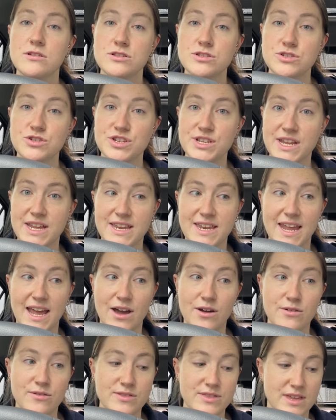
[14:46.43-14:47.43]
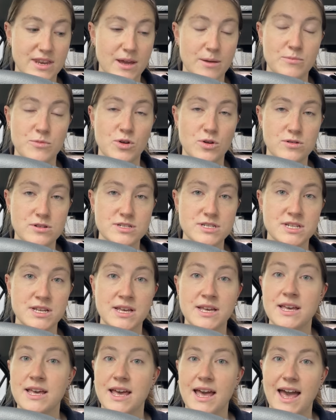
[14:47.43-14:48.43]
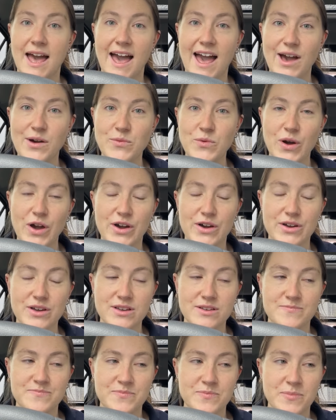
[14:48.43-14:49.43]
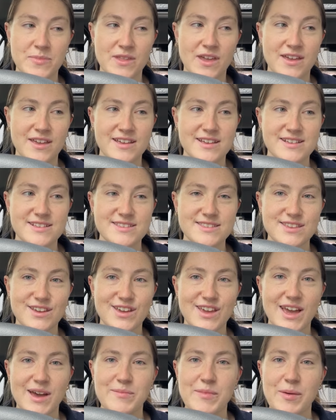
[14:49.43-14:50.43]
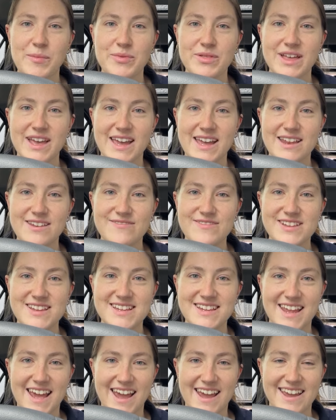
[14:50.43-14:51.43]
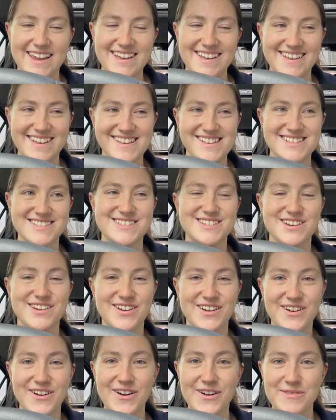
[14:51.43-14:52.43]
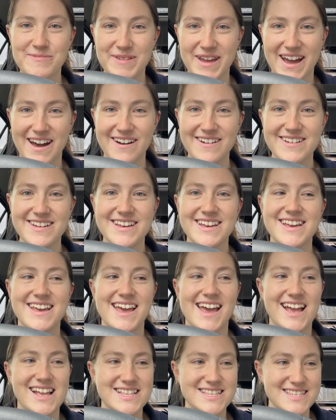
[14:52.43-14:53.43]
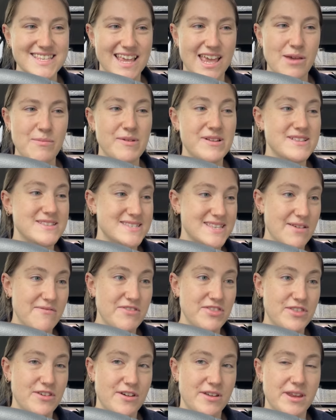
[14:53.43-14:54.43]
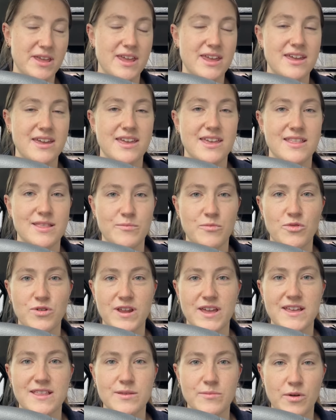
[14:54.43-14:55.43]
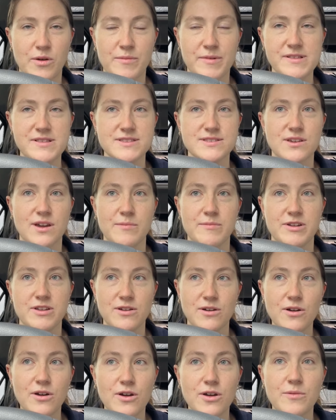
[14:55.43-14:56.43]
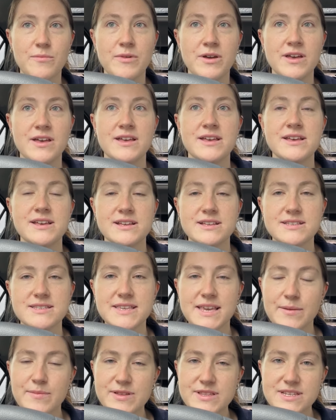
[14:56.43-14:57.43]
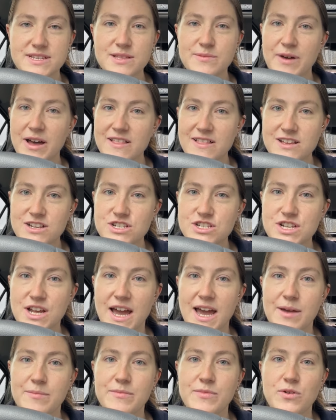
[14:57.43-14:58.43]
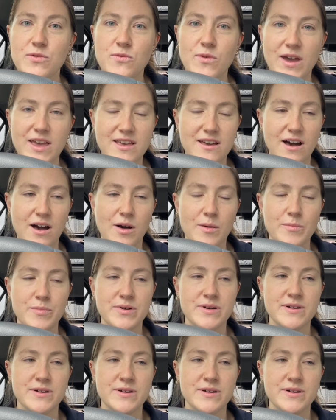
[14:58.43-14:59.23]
to knit now that I'm not at work. So yeah, my plan for today is to go home now and sleep. It's 7:30 in the morning at the moment, so I'm going to go home, sleep until about lunchtime, wake up,